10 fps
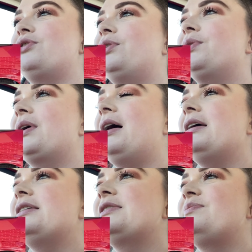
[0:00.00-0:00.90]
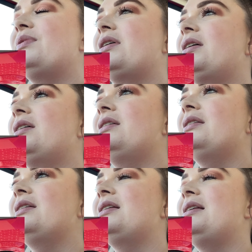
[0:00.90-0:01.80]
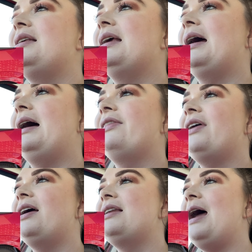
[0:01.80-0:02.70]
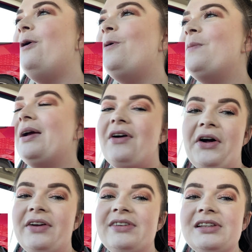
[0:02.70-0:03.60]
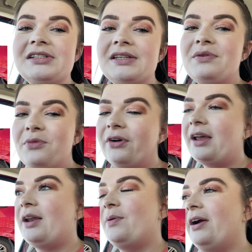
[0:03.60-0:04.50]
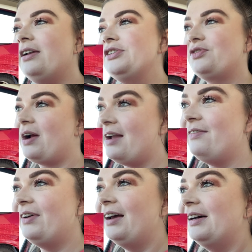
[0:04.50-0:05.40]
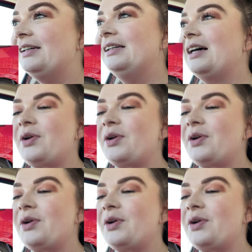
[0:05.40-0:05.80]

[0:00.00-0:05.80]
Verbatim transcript: you guys, but yeah, that, now my car even looks even more ghetto. I already drive a